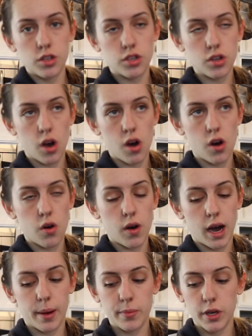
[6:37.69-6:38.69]

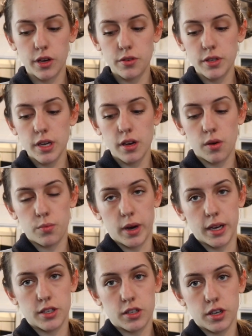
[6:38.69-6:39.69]
So I'm using a
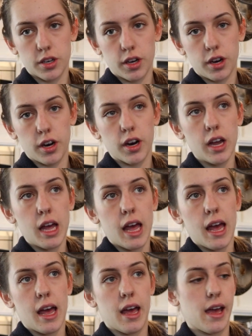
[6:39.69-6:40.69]
rice cooker,
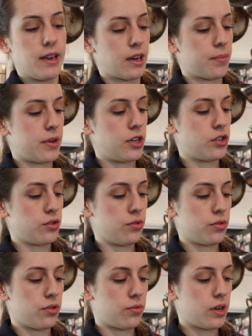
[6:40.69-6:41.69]
and I'm gonna do
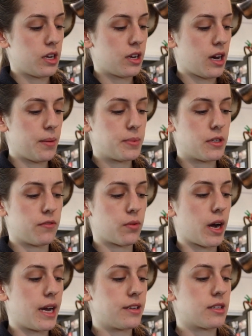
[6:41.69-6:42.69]
three cups of
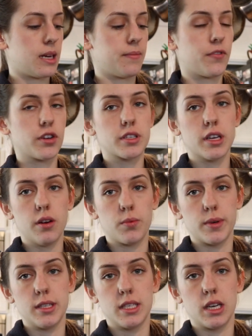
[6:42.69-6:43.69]
rice. And I'm first gonna
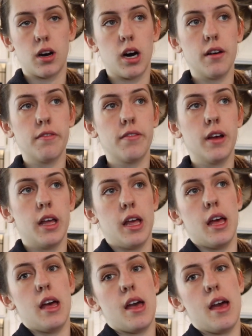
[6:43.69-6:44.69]
rinse it off.
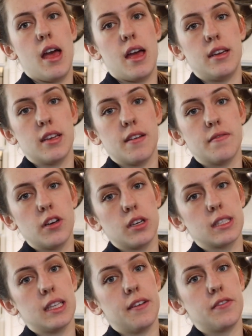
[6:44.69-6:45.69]
And if
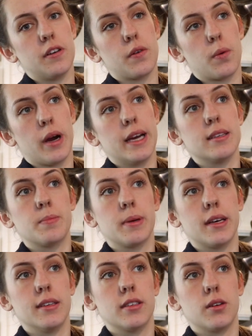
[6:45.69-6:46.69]
there's leftover rice,
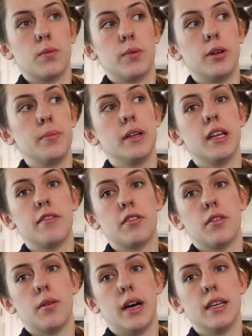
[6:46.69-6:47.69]
because there will be
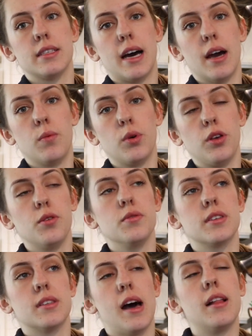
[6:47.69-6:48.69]
leftover rice, I will
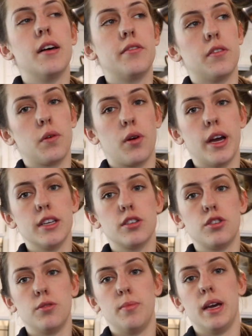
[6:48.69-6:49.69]
use that leftover rice
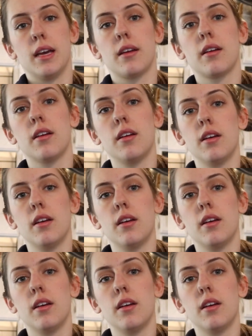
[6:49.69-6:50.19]
to make